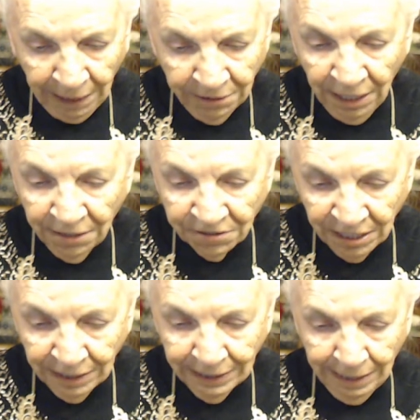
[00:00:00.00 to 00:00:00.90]
not
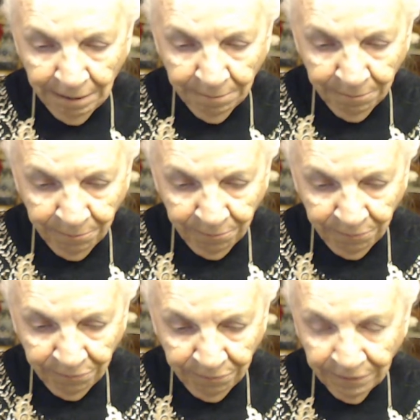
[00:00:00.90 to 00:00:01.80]
telling him
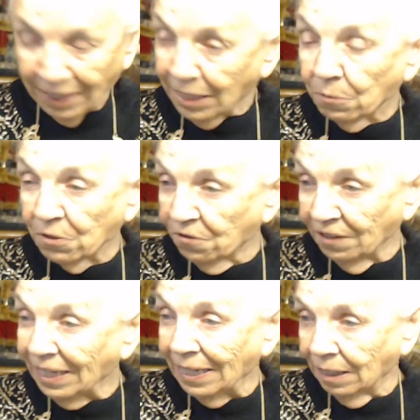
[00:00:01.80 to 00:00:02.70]
that he was
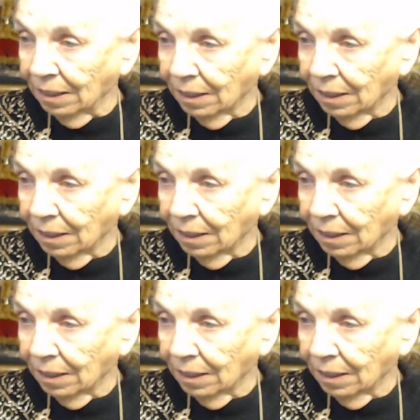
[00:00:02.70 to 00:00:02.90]
fleeing.